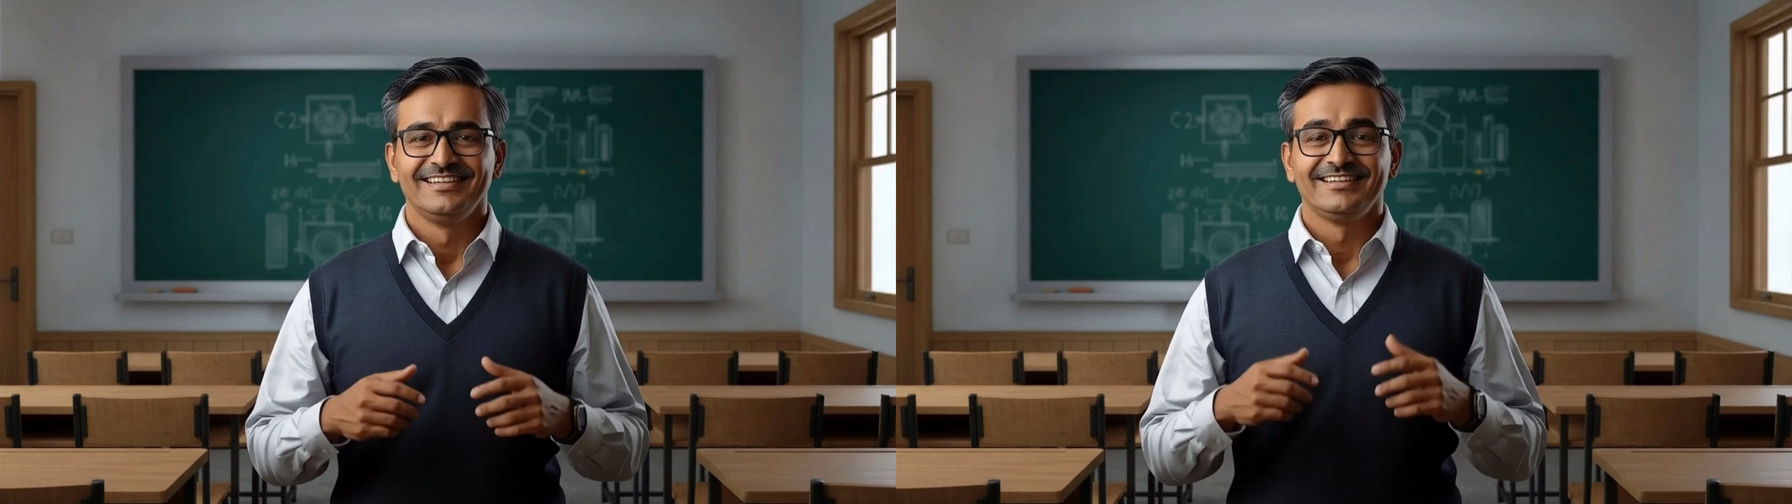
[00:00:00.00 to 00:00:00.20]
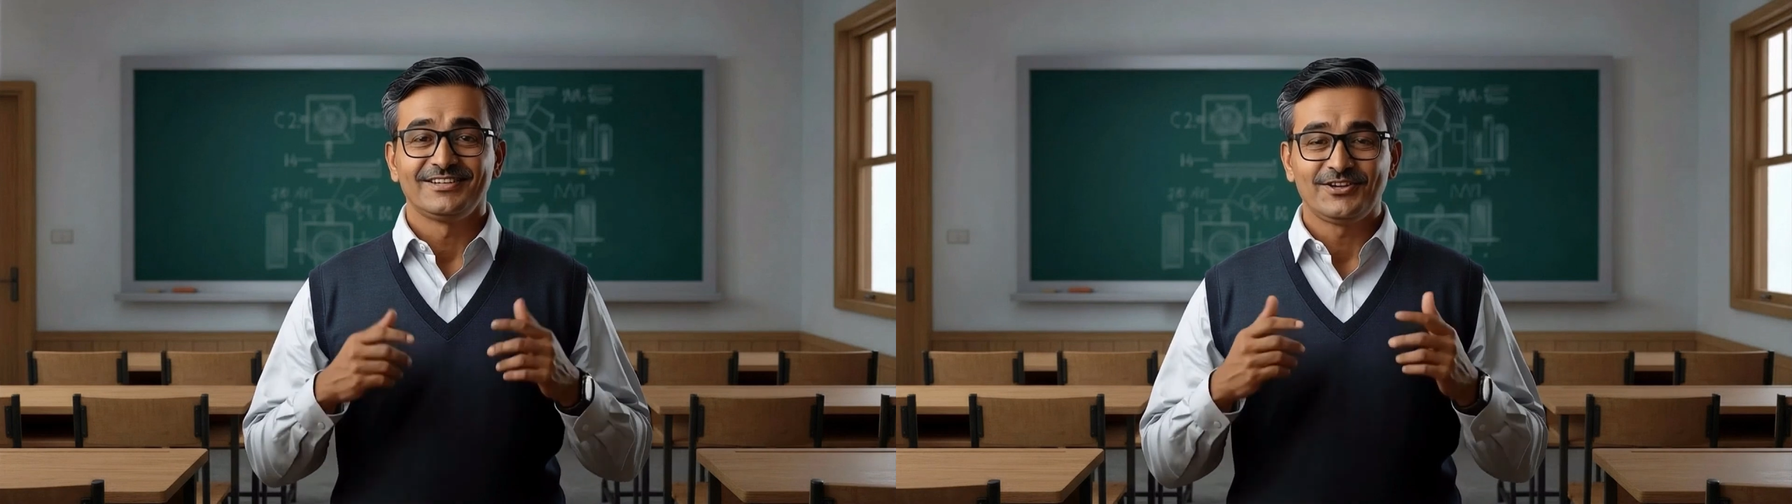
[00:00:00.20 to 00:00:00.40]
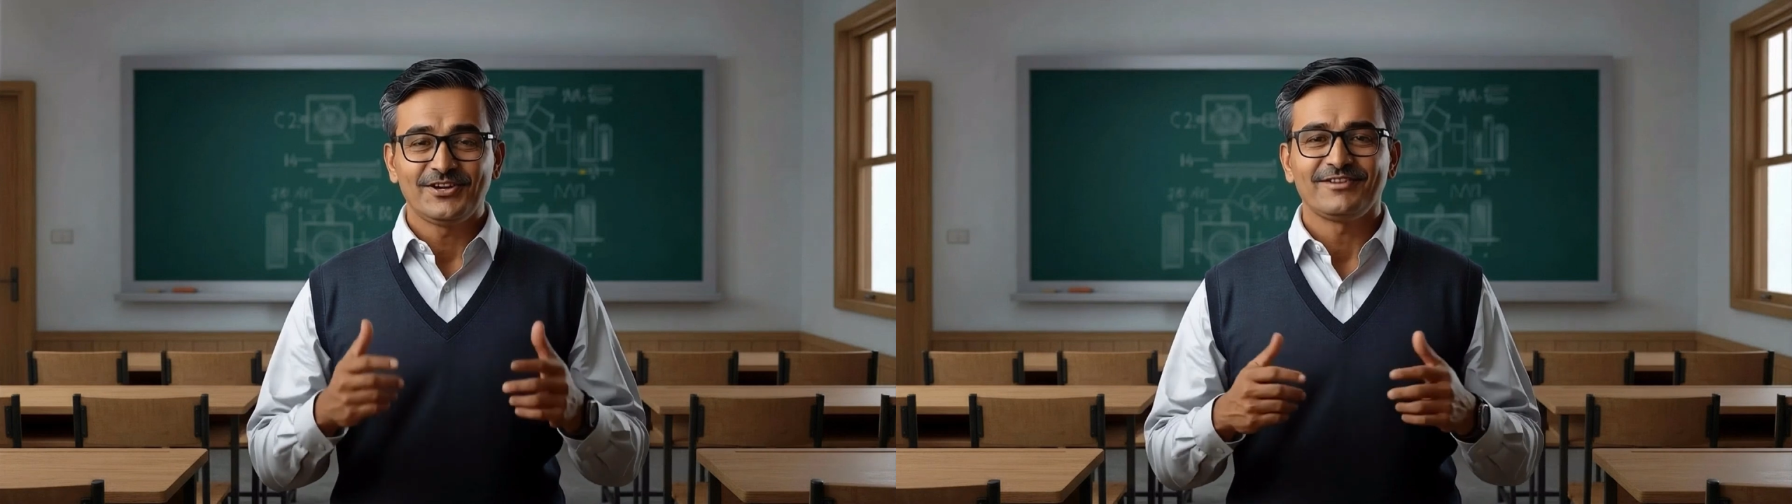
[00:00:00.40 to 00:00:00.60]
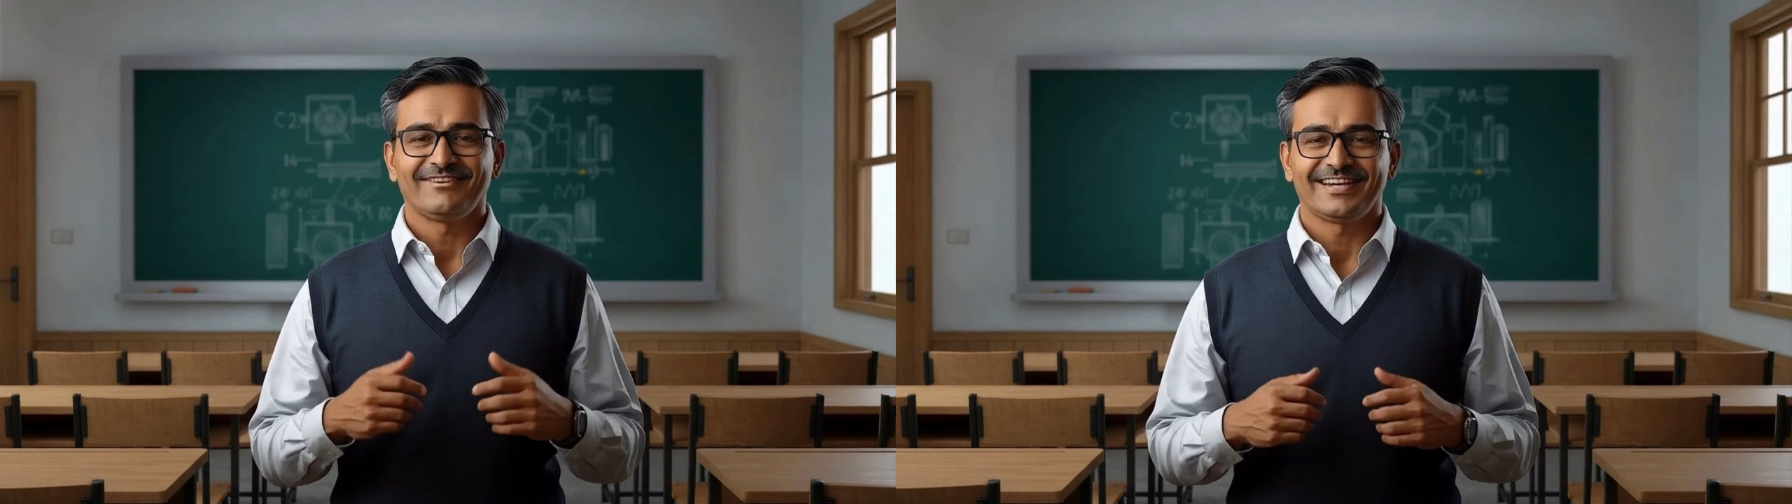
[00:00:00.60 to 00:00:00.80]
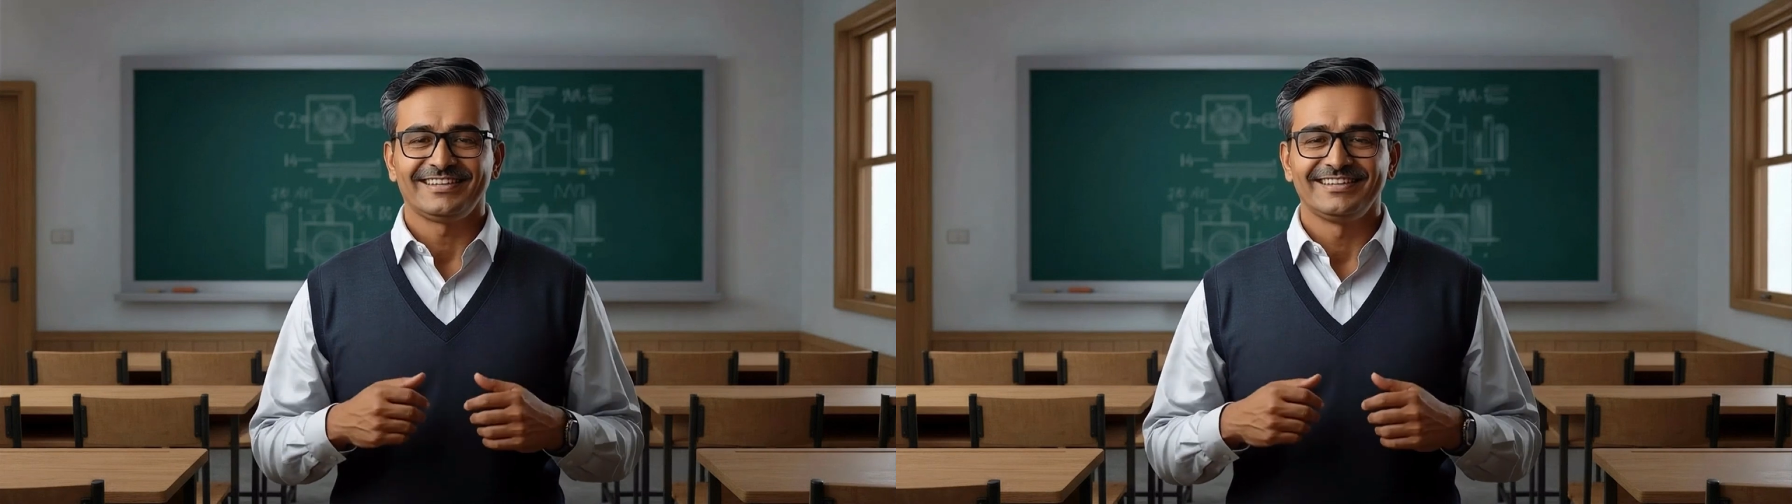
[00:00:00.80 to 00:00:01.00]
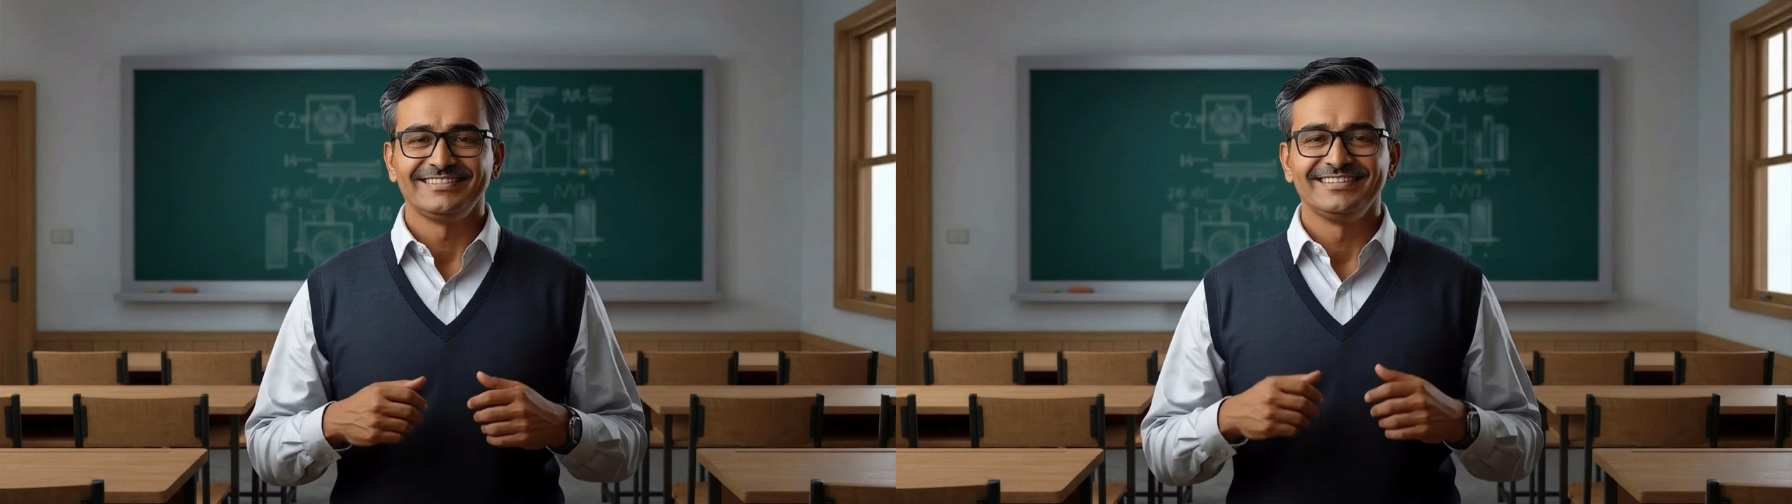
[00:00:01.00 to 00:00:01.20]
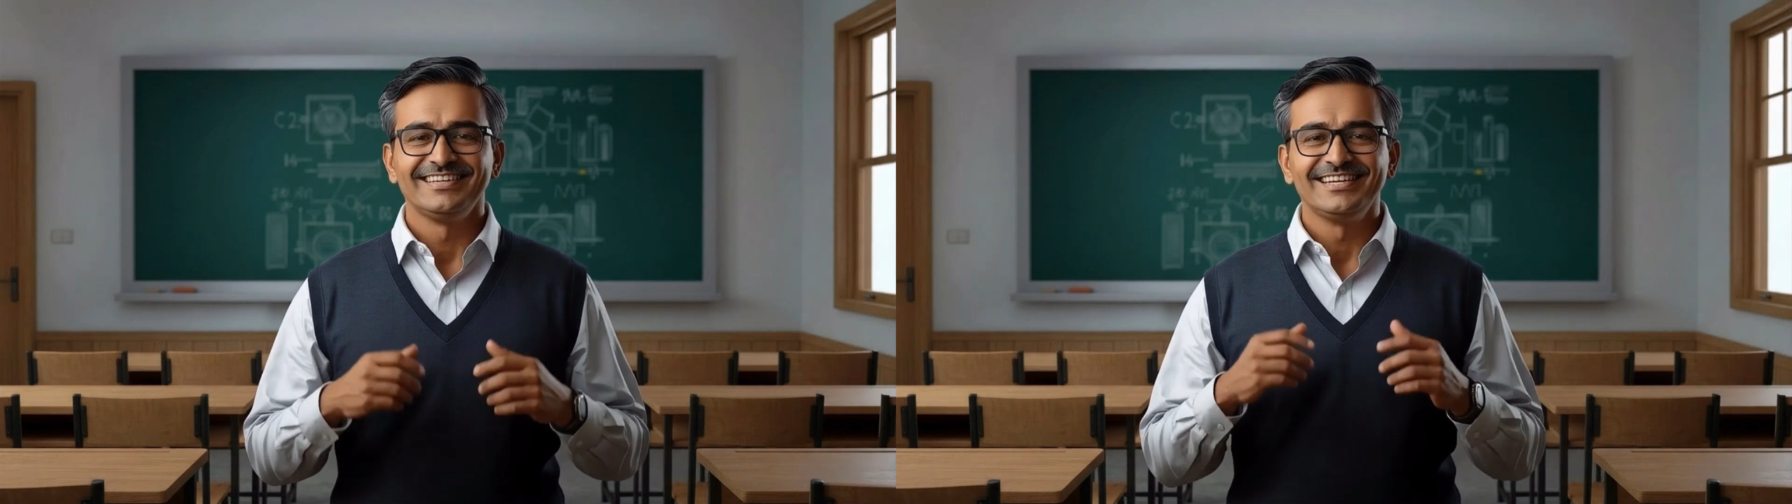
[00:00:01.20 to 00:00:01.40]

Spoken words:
The third effect is